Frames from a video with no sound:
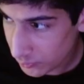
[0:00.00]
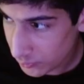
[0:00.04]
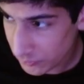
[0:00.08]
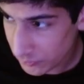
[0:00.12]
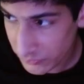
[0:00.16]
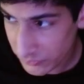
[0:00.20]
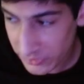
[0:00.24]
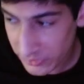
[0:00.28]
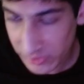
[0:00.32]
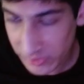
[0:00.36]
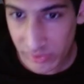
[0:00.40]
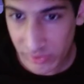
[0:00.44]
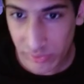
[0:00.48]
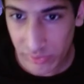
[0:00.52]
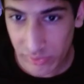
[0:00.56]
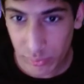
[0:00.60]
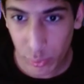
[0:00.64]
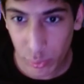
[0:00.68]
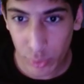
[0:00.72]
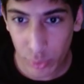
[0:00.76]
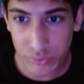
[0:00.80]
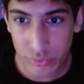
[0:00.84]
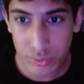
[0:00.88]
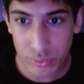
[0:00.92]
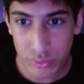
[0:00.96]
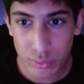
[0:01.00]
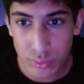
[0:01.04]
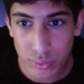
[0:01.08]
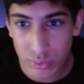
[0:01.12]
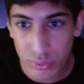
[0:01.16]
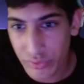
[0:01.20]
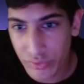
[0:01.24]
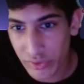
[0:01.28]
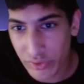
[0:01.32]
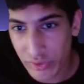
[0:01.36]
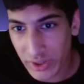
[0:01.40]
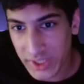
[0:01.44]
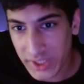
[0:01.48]
This is where
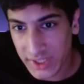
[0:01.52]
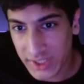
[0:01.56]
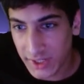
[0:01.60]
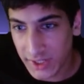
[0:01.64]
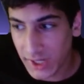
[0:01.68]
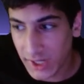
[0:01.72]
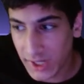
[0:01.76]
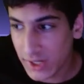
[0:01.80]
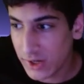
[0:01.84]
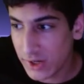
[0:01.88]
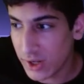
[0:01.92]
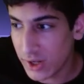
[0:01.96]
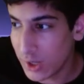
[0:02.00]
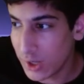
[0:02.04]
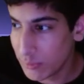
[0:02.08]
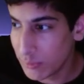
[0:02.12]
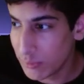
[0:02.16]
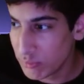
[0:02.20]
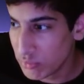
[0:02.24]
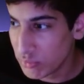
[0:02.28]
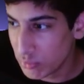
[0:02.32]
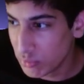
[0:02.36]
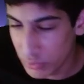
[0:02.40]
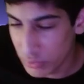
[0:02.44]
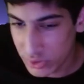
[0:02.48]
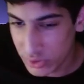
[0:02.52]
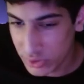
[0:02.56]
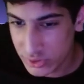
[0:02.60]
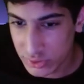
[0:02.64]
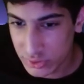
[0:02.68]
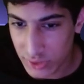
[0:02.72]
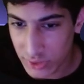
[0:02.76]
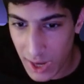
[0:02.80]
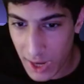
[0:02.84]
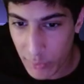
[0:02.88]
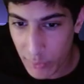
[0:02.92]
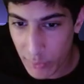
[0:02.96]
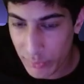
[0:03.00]
tools like GitHub, which
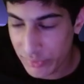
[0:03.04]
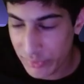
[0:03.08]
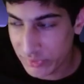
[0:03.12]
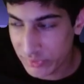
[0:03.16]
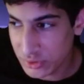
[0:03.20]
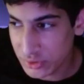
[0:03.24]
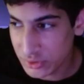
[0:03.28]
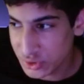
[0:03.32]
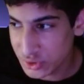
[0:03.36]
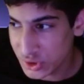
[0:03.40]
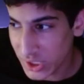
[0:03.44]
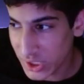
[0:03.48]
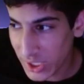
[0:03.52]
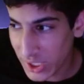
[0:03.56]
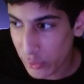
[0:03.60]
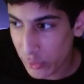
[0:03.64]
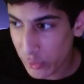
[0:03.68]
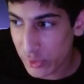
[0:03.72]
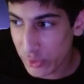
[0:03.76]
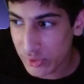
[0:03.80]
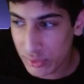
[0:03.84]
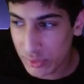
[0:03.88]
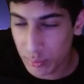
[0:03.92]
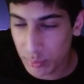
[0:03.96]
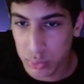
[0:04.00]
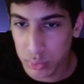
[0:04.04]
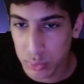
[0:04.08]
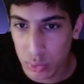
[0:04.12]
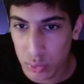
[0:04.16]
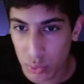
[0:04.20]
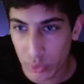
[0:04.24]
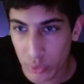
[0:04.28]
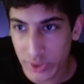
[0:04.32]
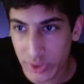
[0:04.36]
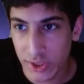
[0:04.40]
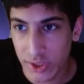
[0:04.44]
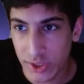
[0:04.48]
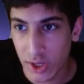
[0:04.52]
allow us to share and
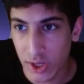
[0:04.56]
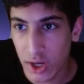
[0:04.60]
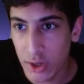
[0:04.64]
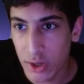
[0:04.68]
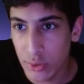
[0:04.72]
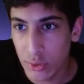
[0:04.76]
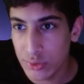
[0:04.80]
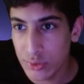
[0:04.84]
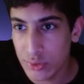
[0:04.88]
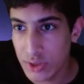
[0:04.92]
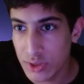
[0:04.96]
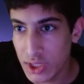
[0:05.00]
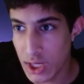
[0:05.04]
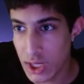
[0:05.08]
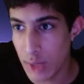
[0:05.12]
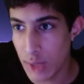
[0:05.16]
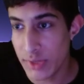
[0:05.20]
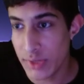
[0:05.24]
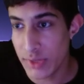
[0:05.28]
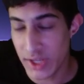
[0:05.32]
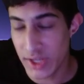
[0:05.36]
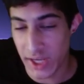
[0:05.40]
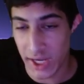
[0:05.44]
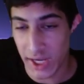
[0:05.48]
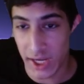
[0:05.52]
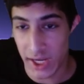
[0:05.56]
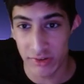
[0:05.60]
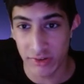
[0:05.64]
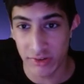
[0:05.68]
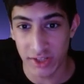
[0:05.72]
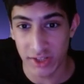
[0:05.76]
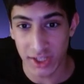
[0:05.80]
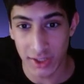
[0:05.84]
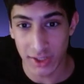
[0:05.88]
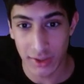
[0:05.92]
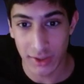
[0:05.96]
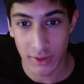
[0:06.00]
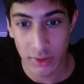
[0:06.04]
deploy code, come in
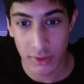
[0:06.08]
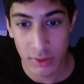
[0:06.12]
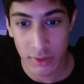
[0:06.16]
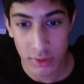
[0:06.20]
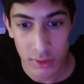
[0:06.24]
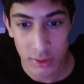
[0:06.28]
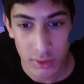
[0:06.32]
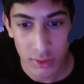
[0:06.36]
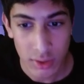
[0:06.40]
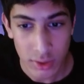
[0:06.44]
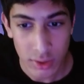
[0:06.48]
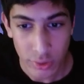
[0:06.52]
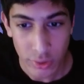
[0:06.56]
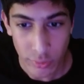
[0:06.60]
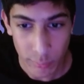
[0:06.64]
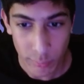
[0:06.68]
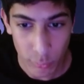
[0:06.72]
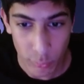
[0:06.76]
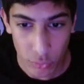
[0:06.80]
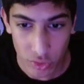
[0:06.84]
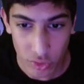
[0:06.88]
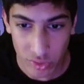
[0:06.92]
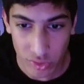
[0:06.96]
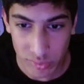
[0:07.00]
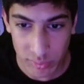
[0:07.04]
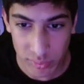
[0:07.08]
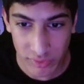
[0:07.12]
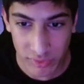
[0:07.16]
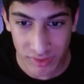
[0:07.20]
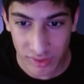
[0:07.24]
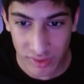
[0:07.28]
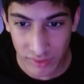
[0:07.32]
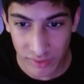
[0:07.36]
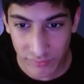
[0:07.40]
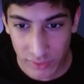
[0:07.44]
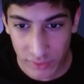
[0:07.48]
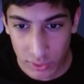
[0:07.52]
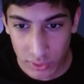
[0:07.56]
handy. More
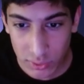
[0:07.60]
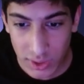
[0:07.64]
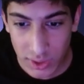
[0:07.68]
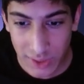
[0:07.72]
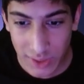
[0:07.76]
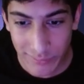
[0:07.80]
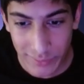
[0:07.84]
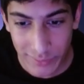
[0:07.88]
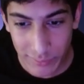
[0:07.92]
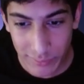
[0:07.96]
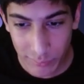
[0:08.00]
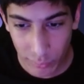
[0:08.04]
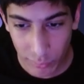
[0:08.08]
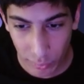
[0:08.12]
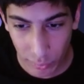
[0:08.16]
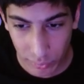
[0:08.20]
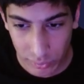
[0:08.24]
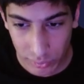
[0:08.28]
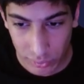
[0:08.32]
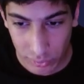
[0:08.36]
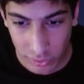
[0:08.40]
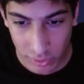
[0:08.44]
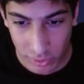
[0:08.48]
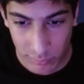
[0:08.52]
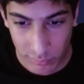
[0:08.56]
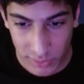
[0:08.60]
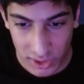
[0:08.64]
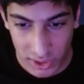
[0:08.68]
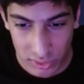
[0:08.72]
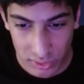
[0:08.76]
specifically, what we're going to be